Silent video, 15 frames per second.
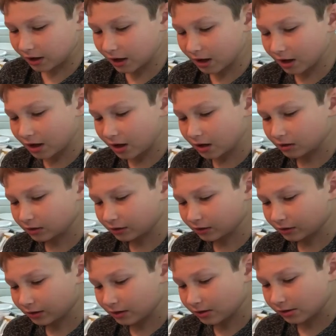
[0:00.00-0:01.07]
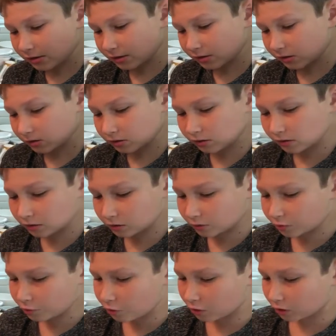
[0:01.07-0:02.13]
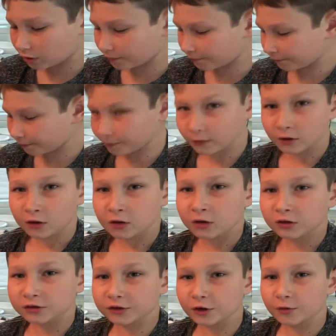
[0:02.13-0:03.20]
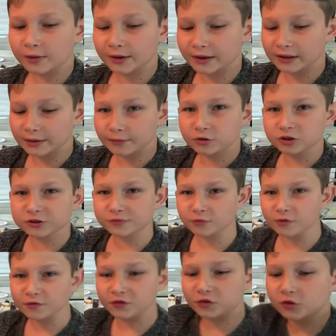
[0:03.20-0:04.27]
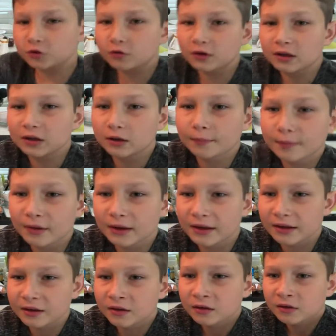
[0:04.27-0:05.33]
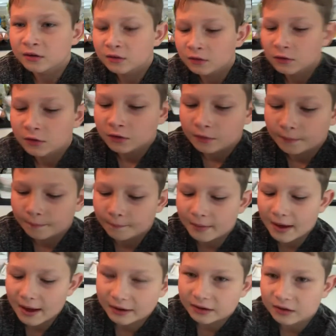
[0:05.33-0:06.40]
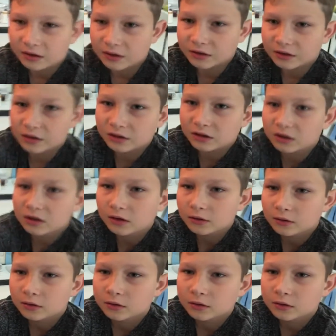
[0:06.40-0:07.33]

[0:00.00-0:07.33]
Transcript: And cool. So wait, let me just move you a little bit back here